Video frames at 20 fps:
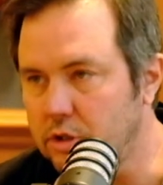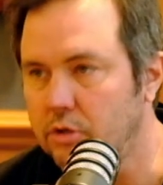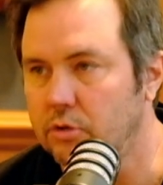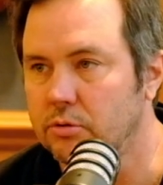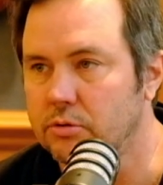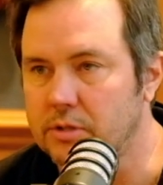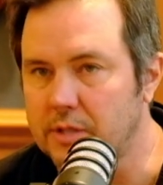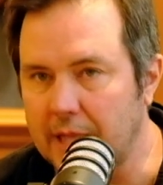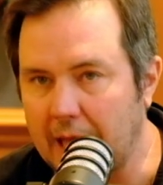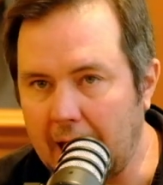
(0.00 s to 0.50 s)

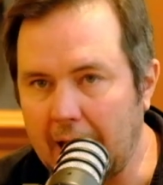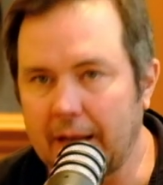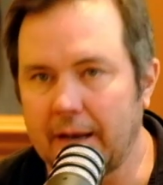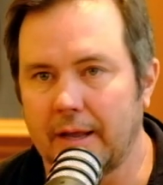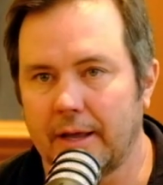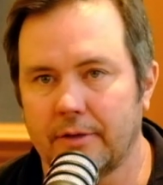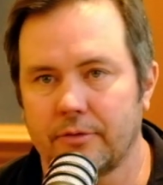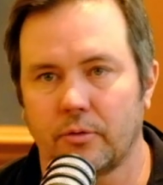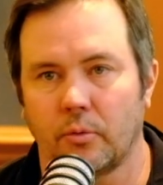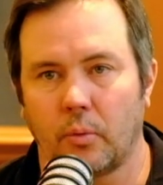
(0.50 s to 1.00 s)
use
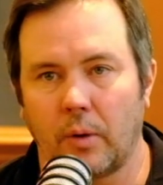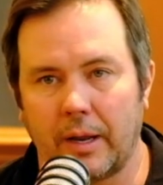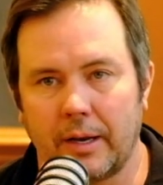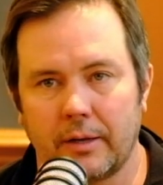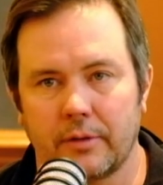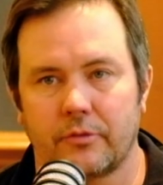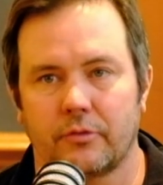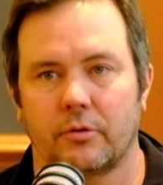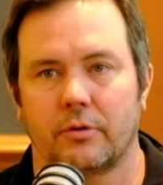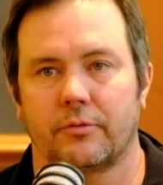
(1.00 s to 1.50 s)
that as a way
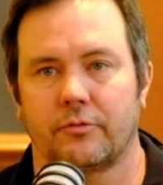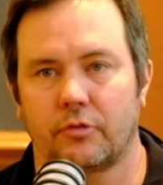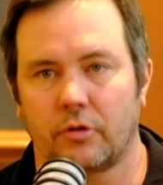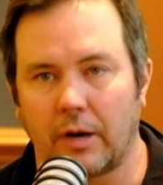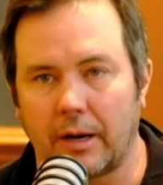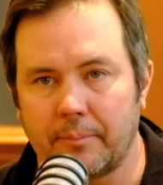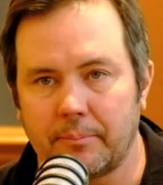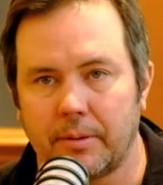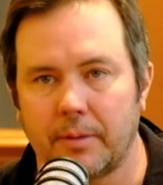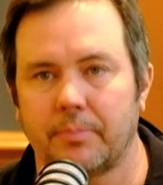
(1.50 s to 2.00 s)
to sort of
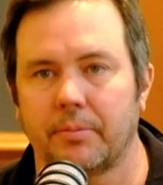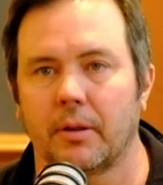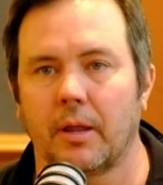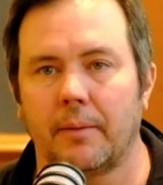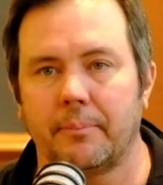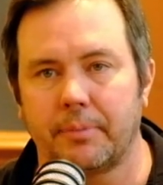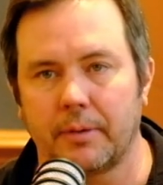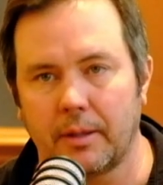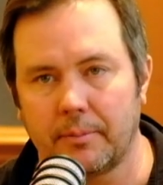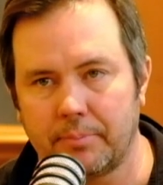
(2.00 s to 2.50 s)
train people
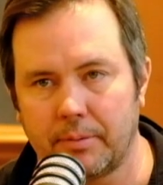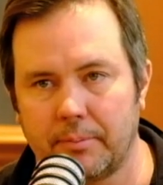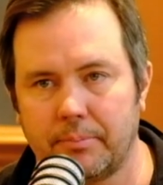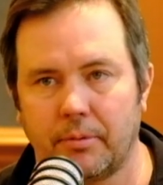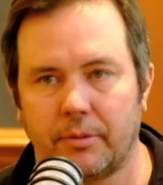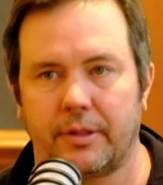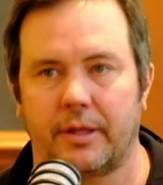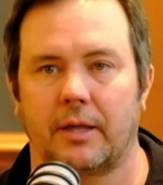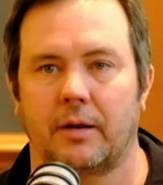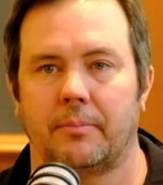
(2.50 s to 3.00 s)
up and get
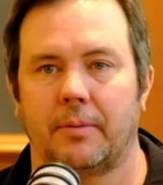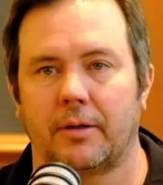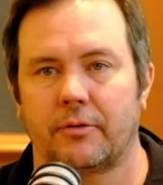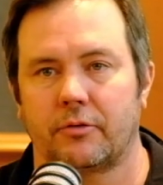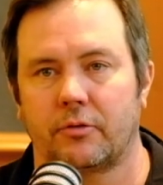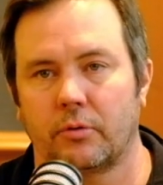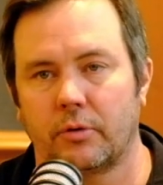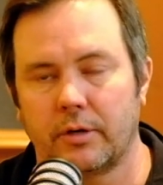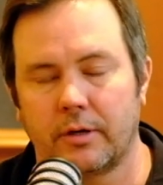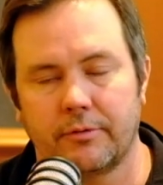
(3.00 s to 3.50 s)
people thinking about
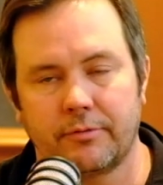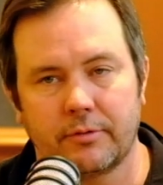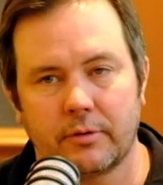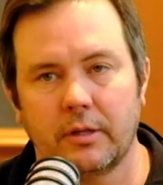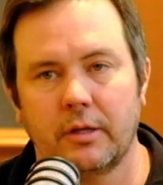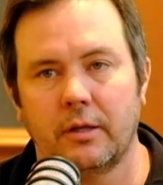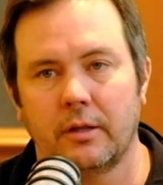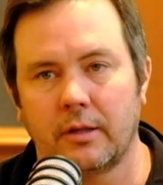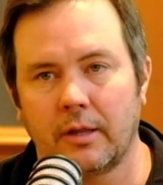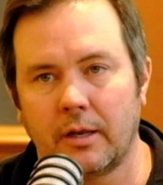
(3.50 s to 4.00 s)
story
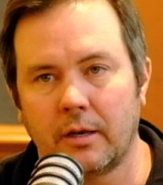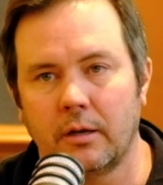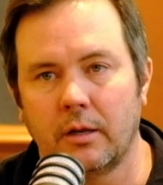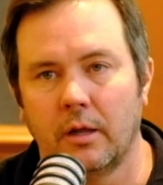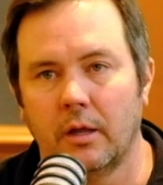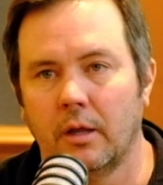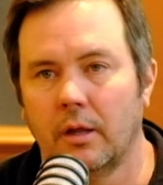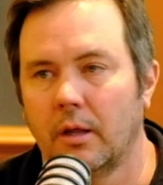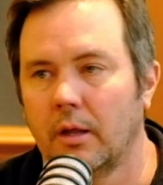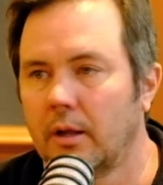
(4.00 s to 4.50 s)
differently, and then
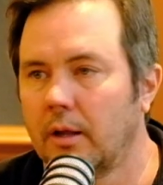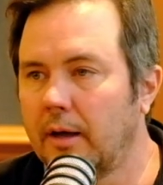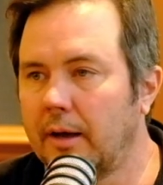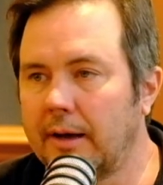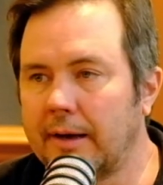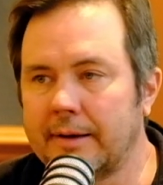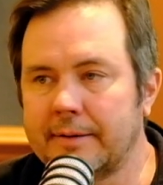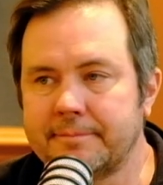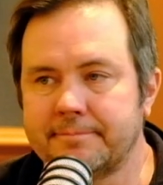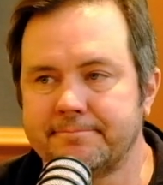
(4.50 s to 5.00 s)

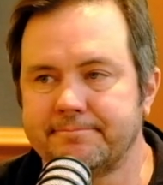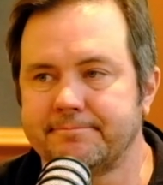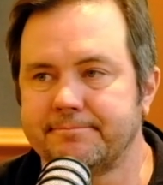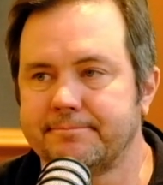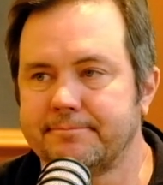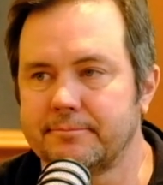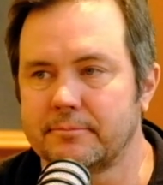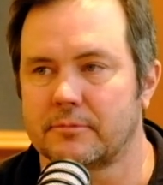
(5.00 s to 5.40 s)
um,